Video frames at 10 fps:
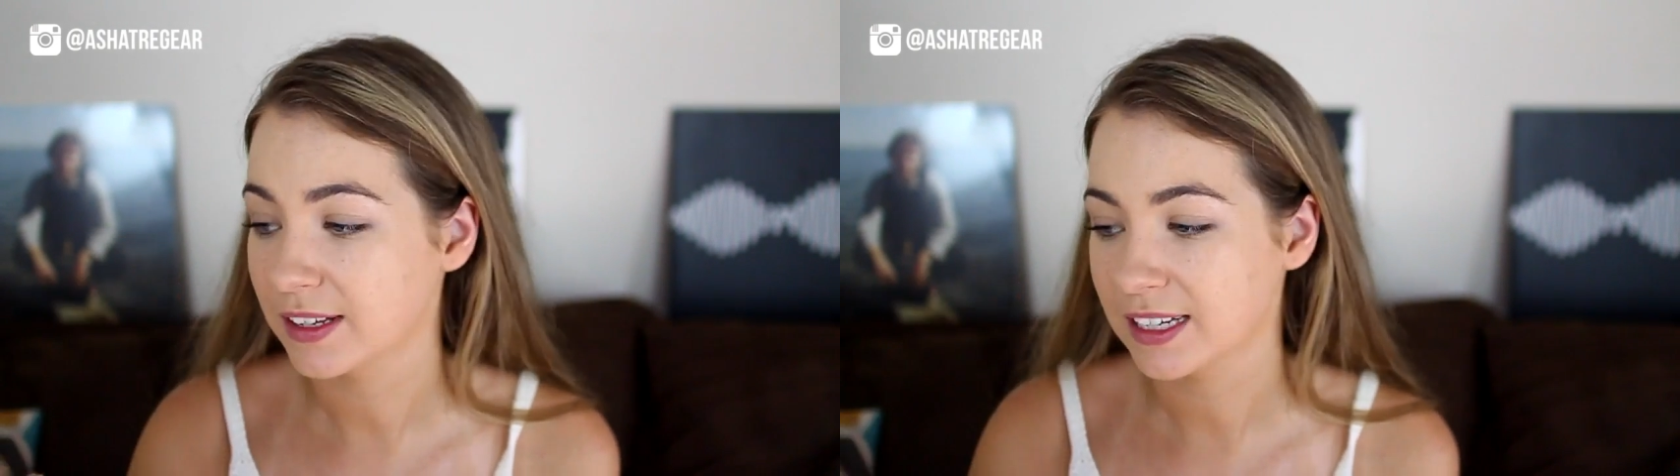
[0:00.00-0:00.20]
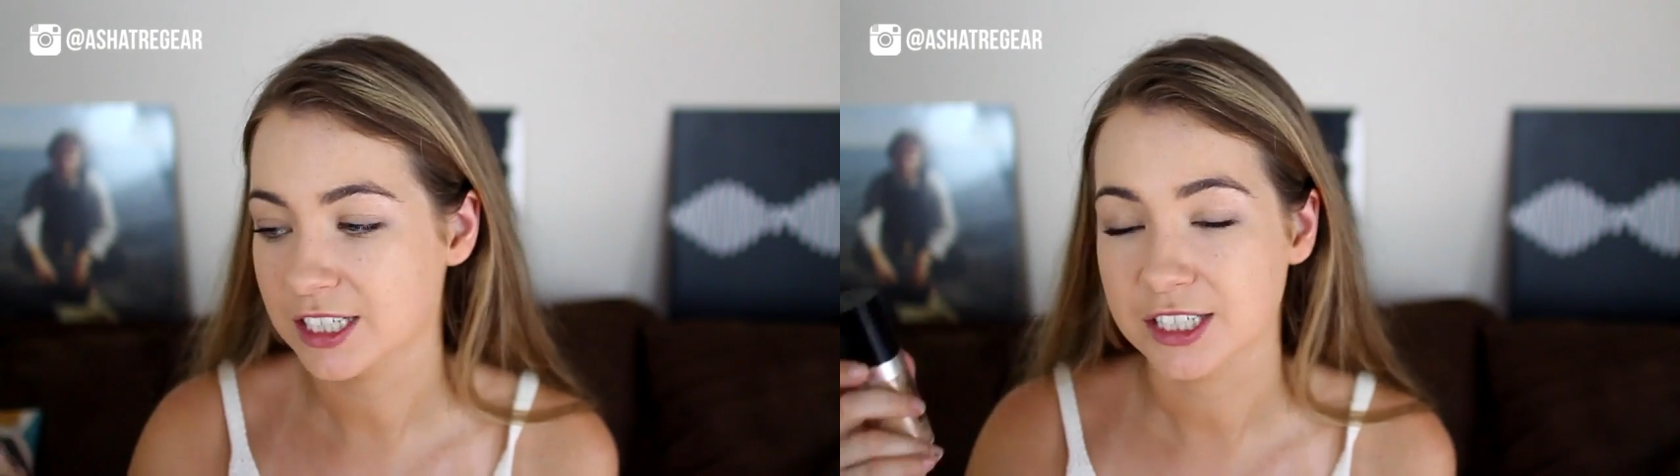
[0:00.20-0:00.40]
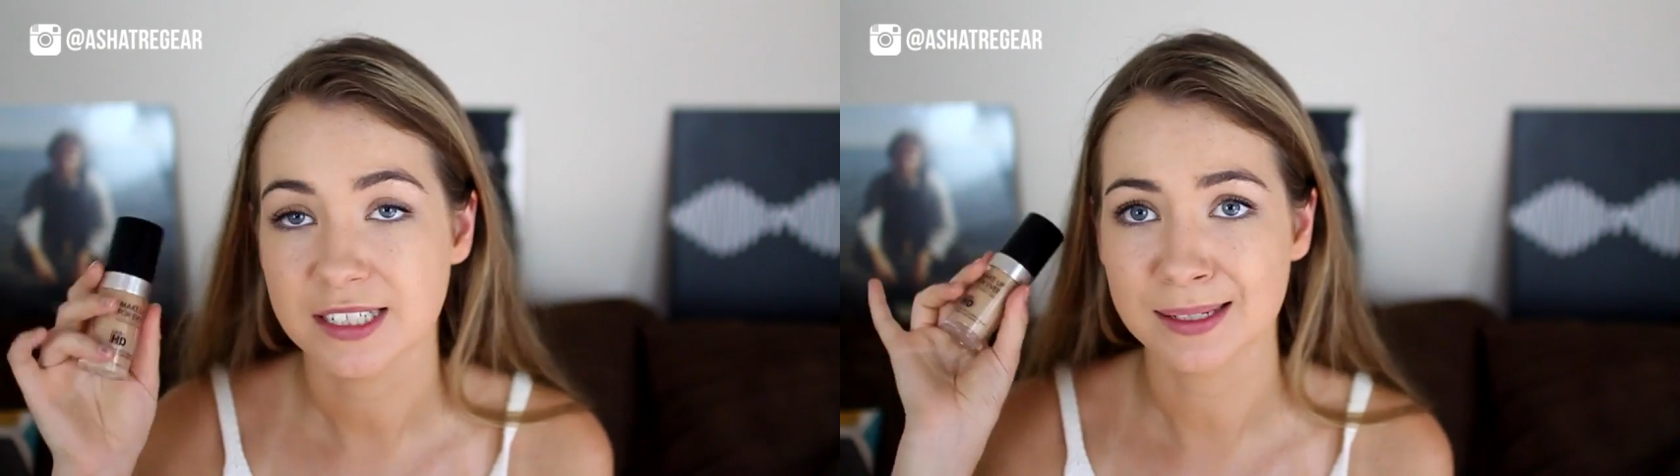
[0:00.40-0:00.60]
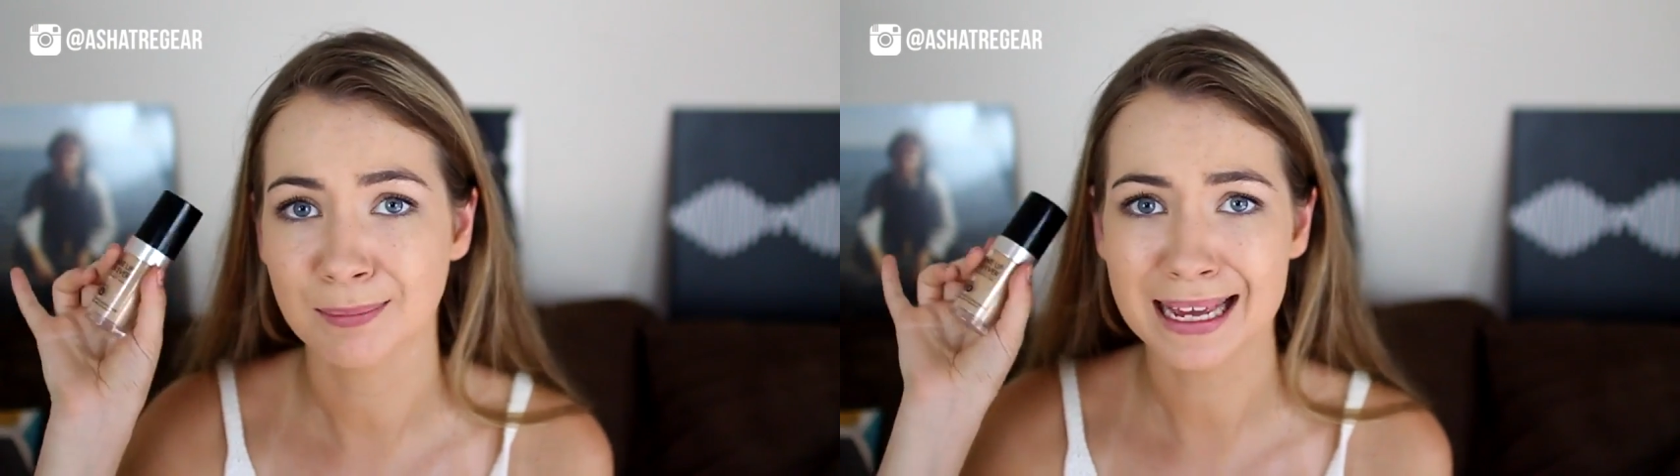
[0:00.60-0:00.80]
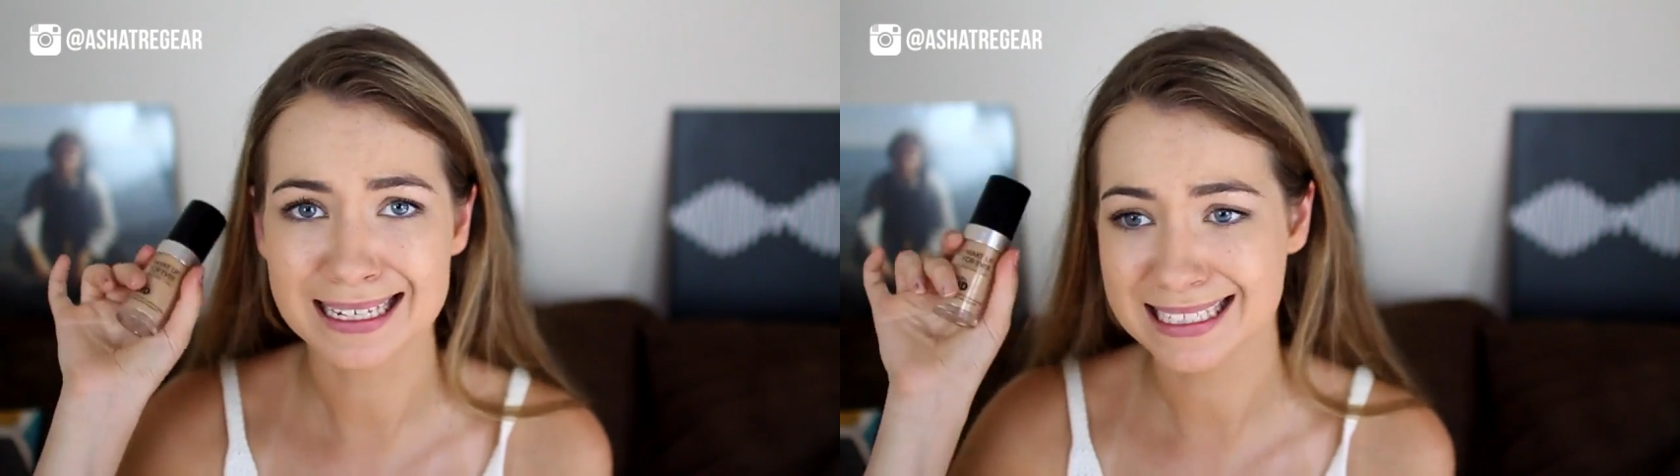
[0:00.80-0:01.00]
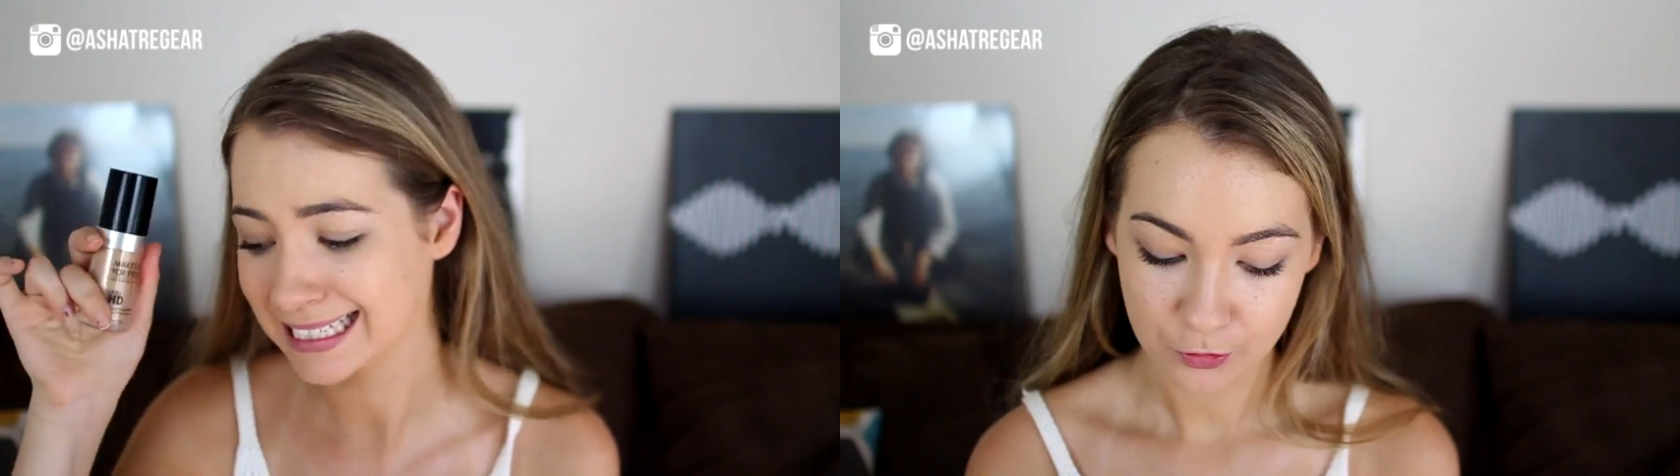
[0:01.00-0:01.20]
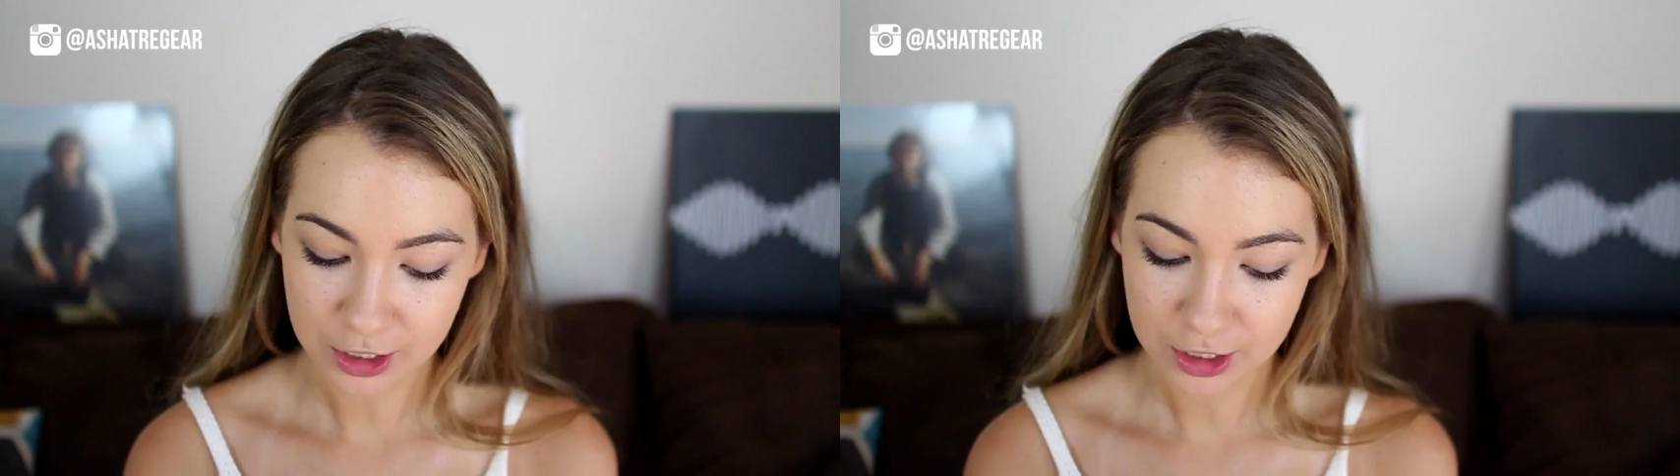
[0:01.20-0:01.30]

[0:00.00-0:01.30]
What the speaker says: foundation. It's amazing.